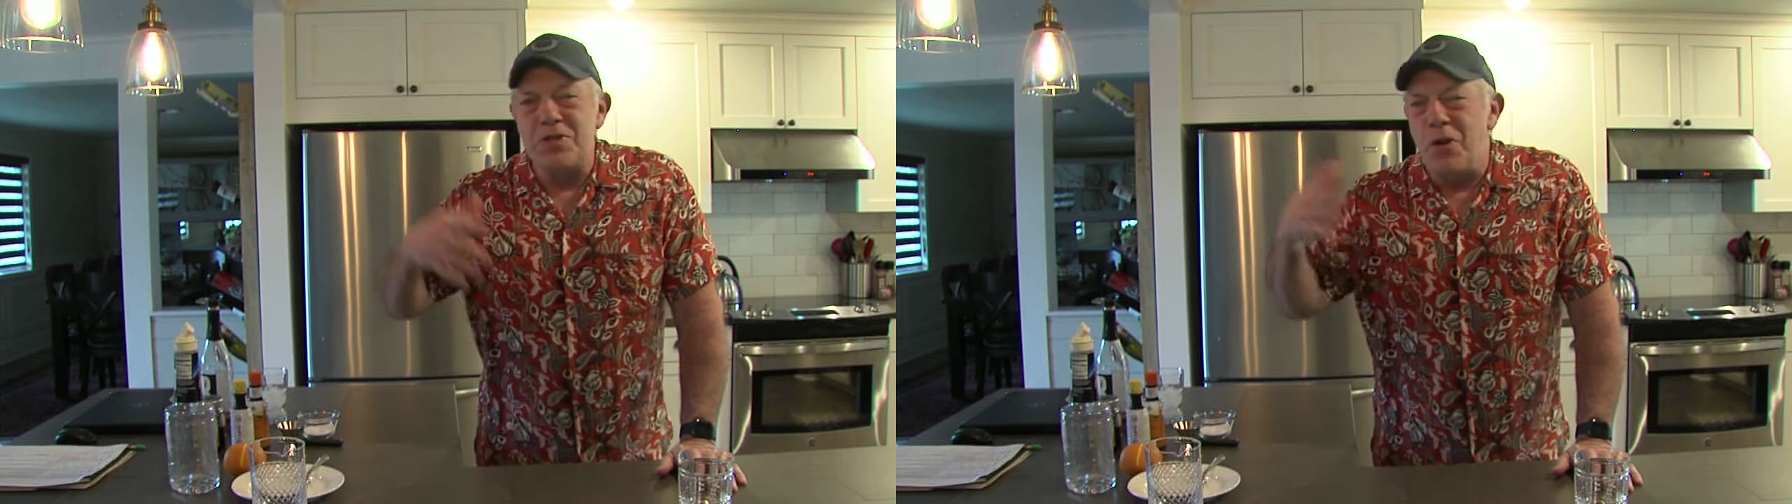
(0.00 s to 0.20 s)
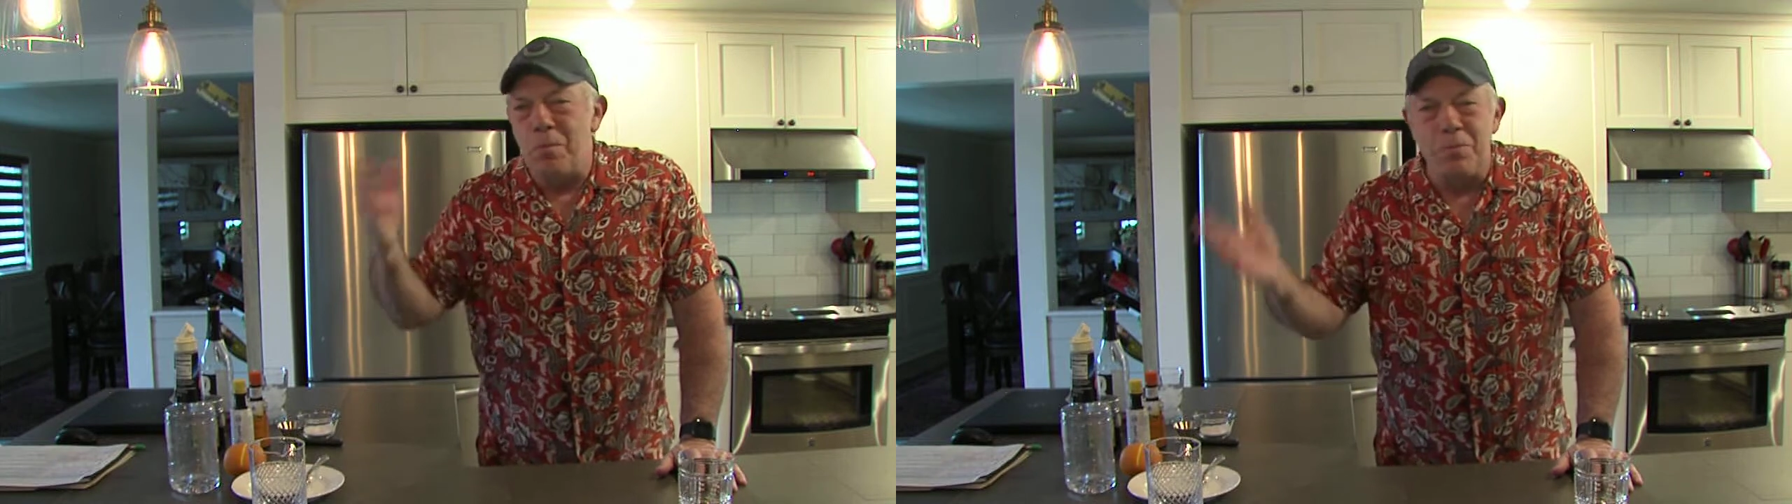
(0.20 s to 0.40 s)

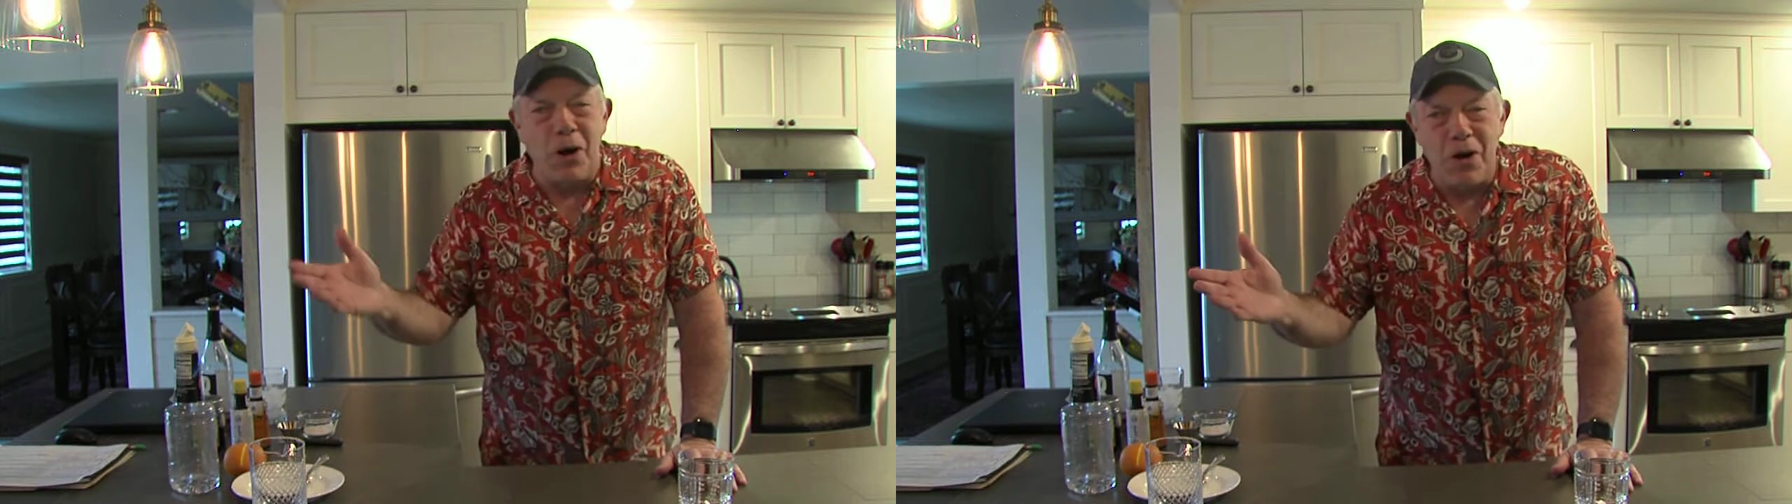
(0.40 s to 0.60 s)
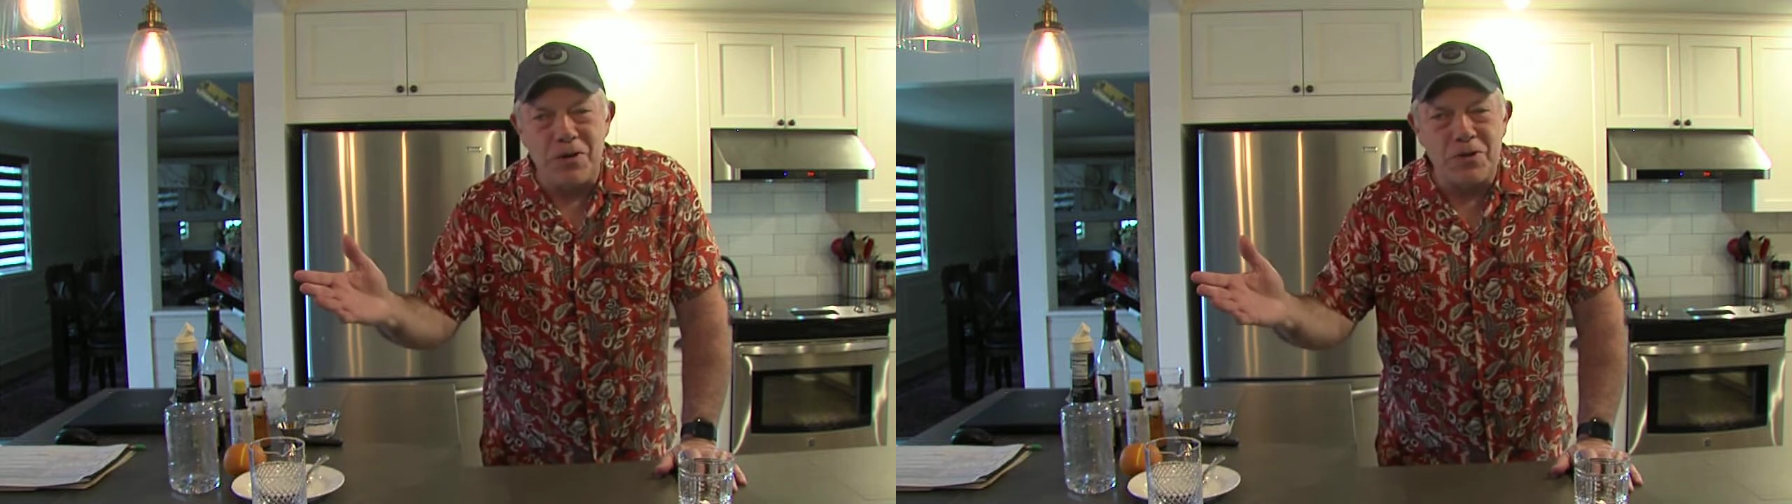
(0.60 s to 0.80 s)
No
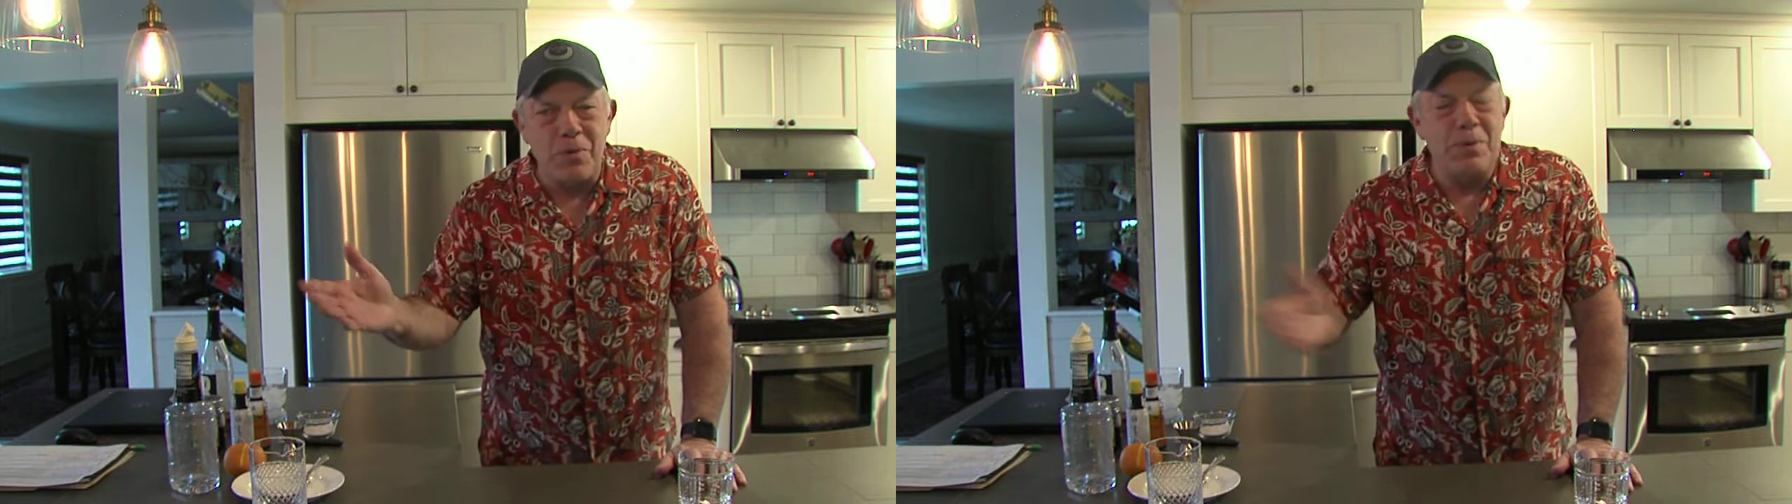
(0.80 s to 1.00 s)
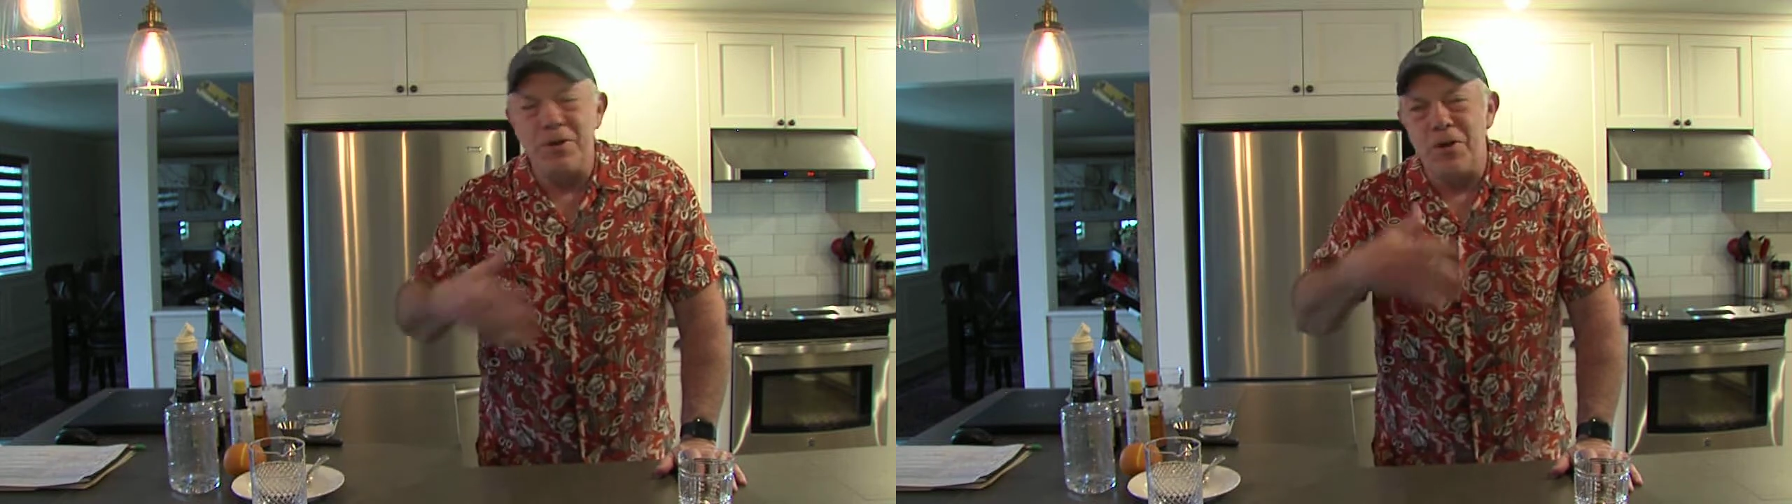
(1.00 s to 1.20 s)
bars open,